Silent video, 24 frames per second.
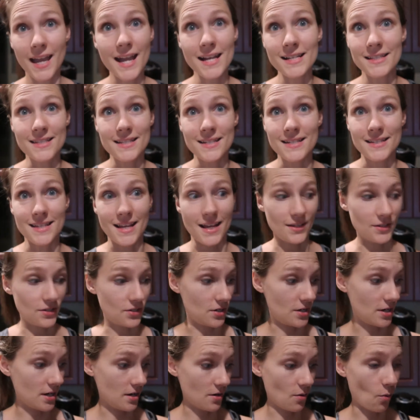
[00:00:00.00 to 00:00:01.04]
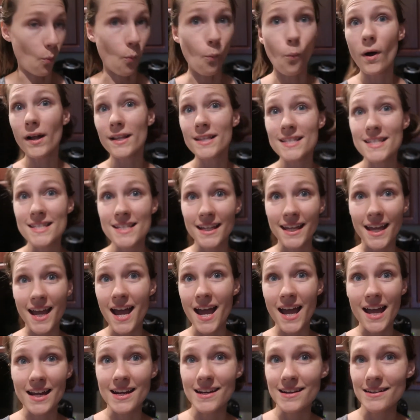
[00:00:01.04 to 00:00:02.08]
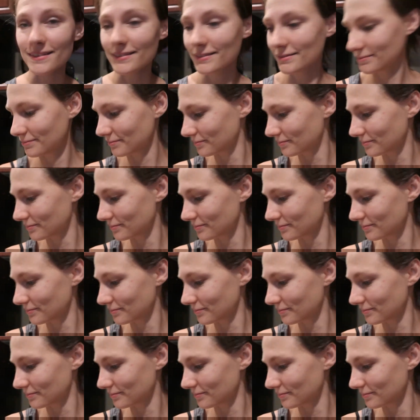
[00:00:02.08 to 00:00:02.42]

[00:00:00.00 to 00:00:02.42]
it's a disaster in here once again.